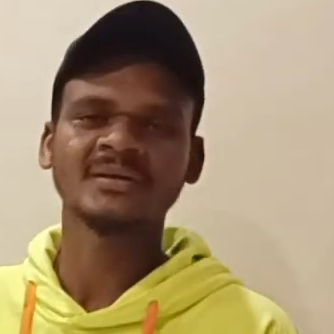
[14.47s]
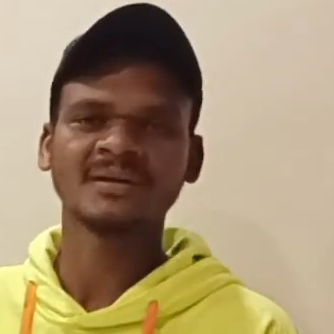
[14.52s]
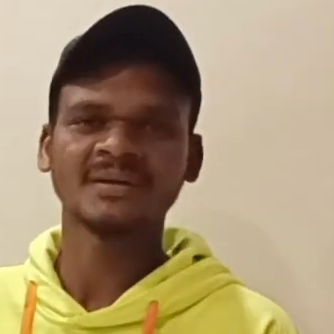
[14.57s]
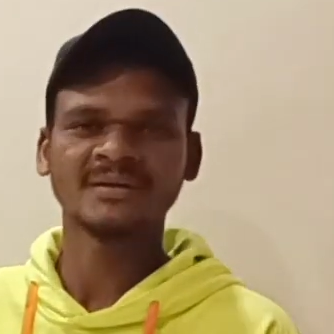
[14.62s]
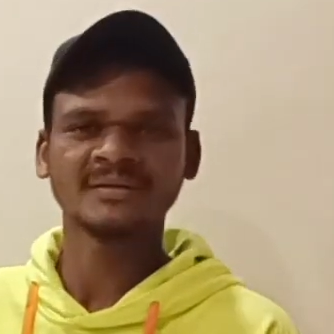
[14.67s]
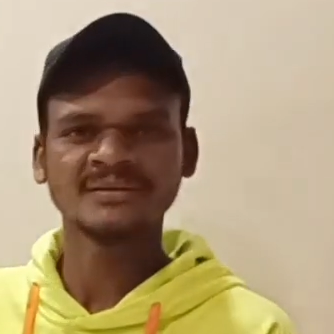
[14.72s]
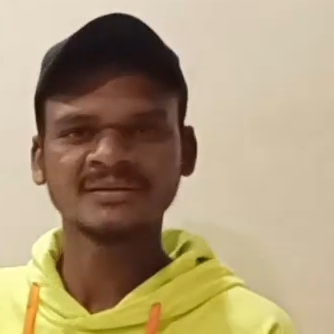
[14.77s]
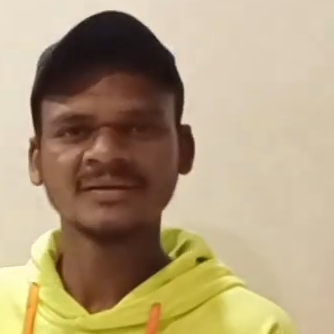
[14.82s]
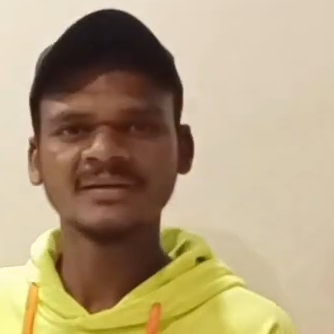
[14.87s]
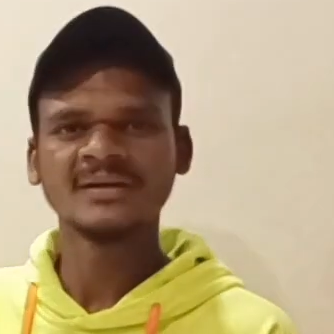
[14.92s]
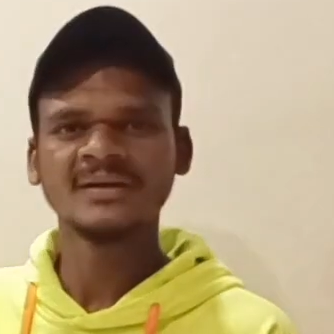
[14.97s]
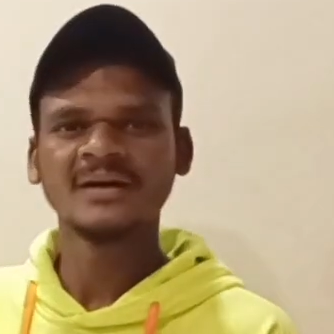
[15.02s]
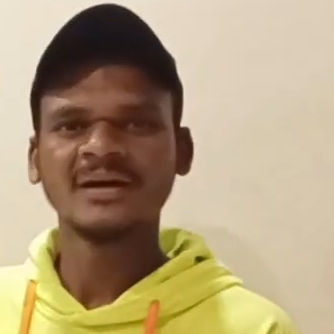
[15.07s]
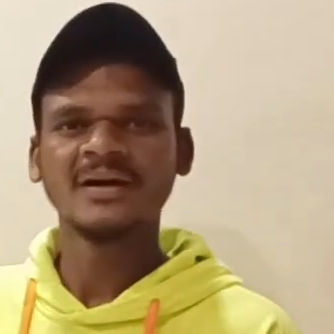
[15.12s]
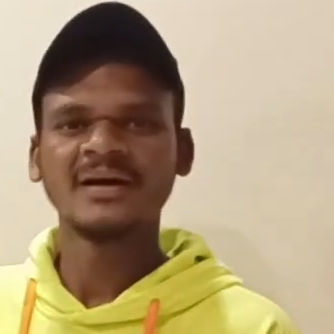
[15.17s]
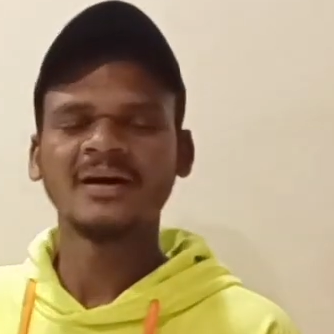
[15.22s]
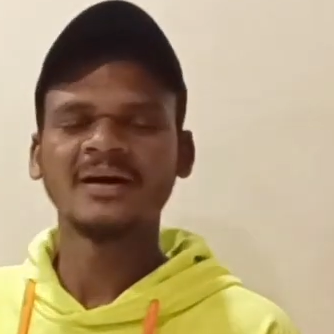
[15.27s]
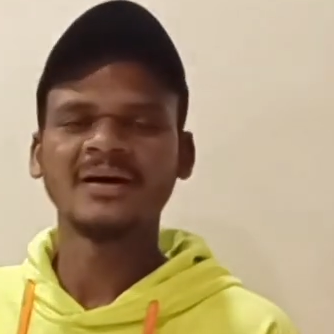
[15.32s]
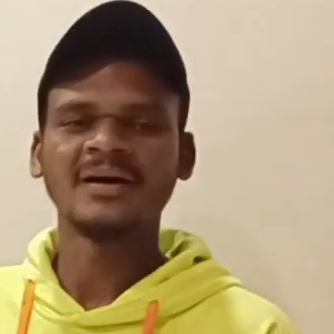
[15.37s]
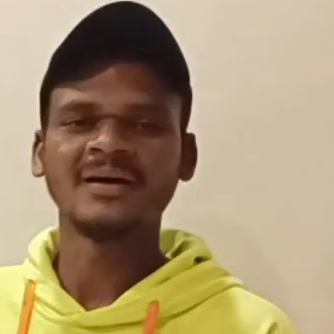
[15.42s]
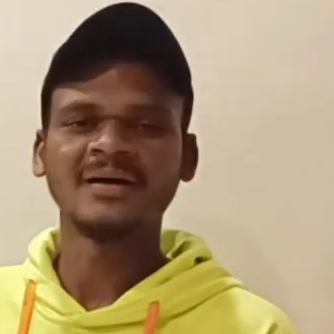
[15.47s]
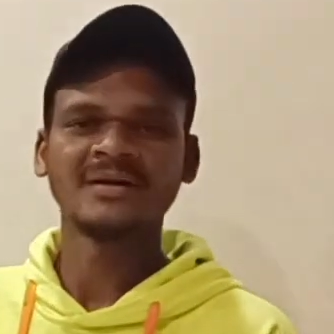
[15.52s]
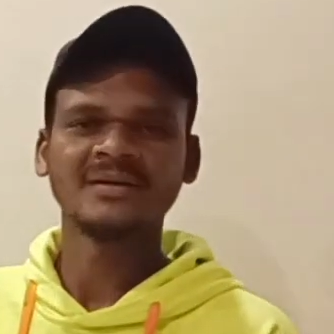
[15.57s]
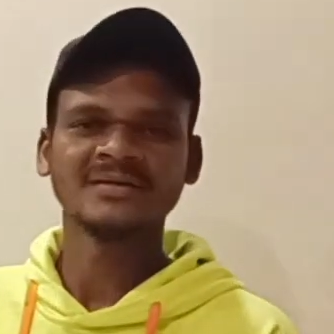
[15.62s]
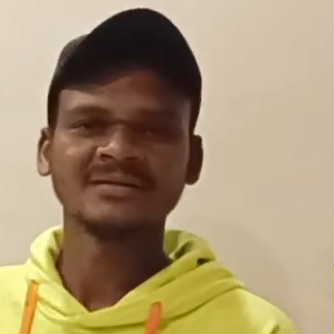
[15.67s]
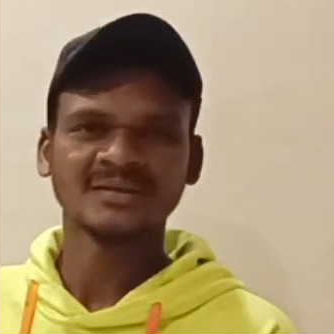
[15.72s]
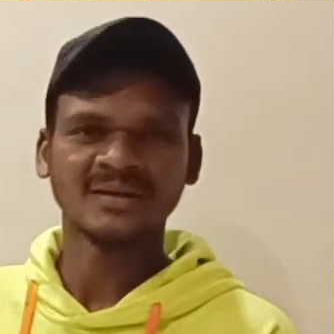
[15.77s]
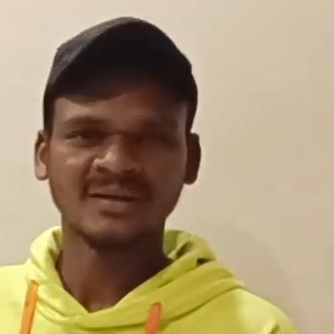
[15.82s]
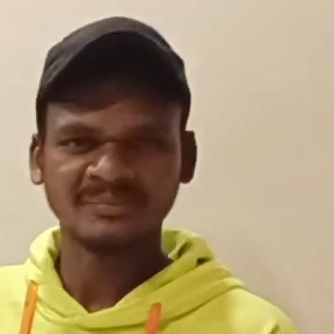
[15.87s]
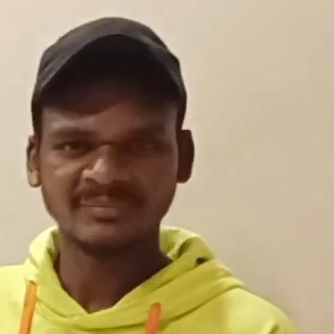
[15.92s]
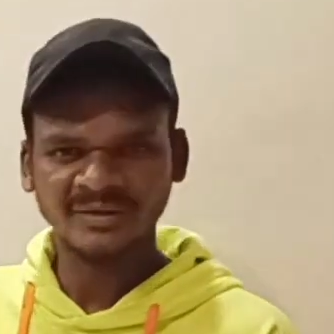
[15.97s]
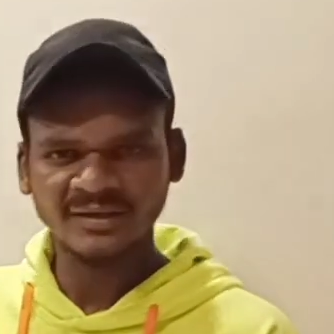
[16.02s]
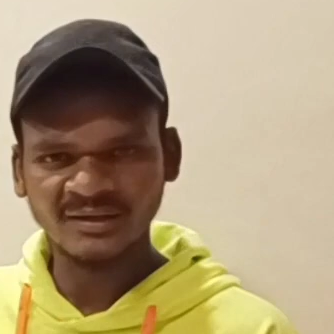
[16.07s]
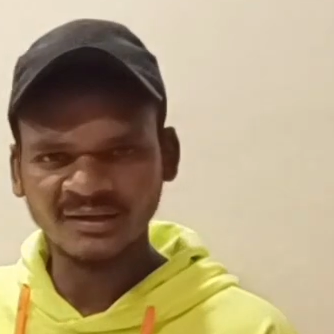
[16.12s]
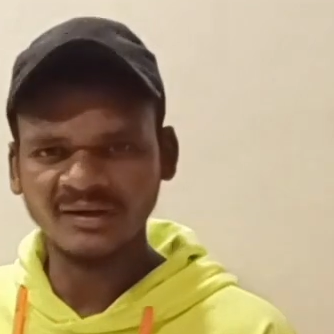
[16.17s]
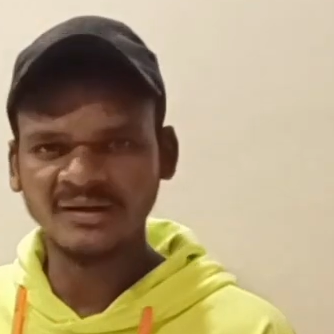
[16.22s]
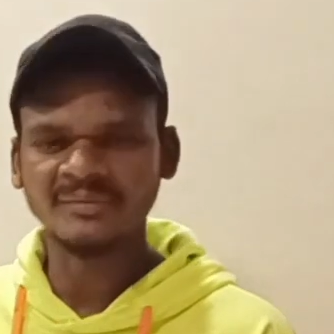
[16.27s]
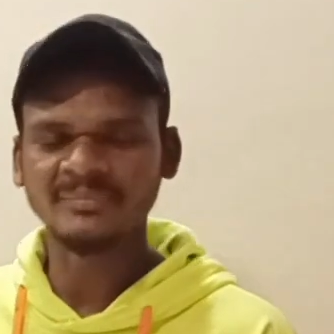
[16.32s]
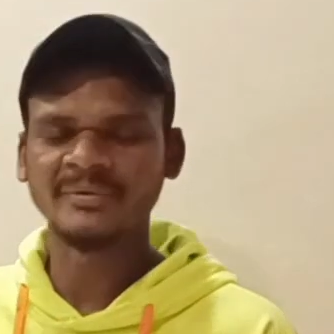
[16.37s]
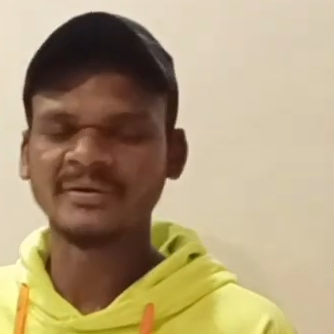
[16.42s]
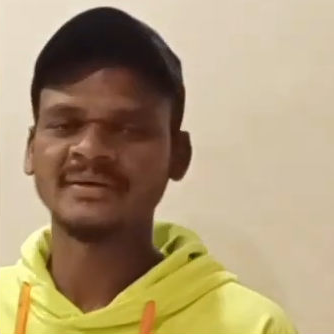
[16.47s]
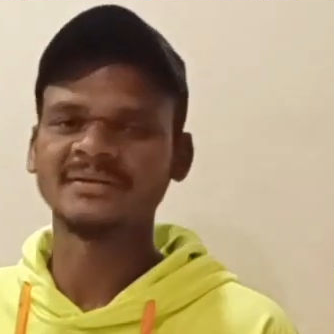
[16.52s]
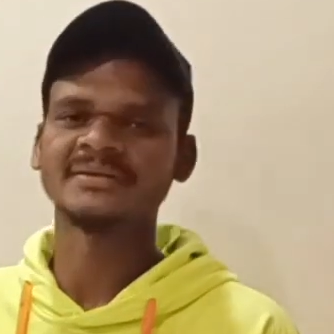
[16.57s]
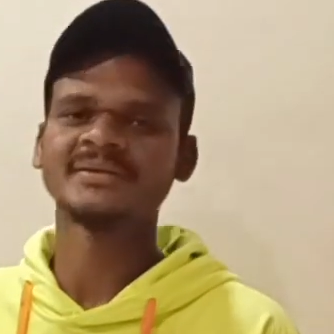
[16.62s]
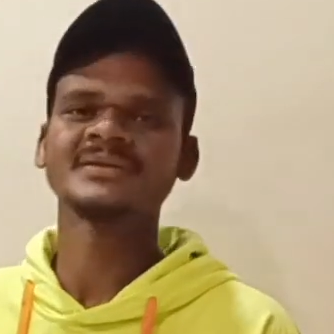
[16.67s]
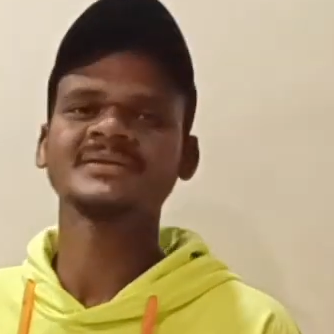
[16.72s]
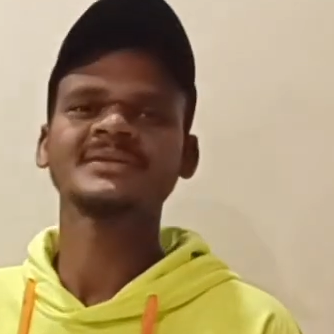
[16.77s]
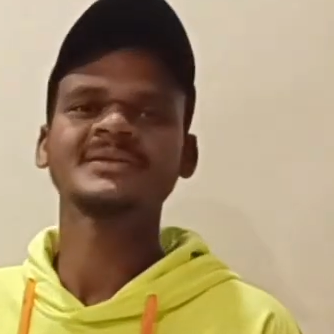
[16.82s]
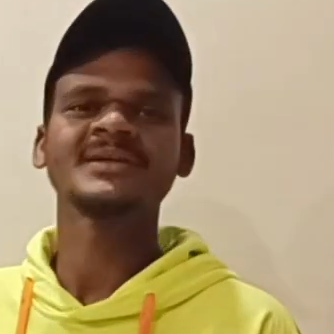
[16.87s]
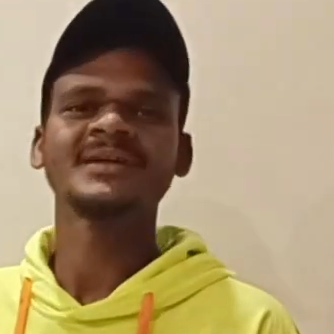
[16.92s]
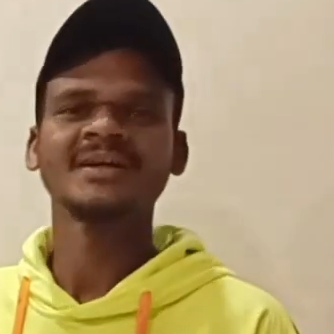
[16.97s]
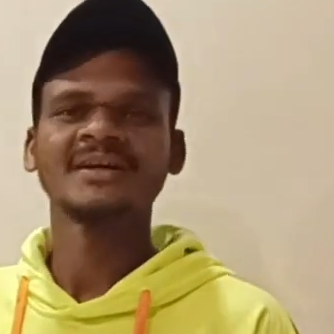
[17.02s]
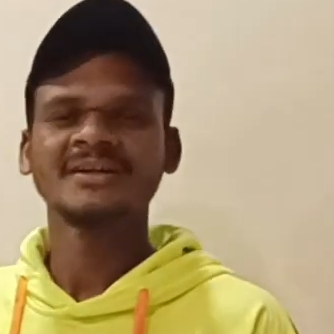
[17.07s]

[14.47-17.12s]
and Salman Ali brother.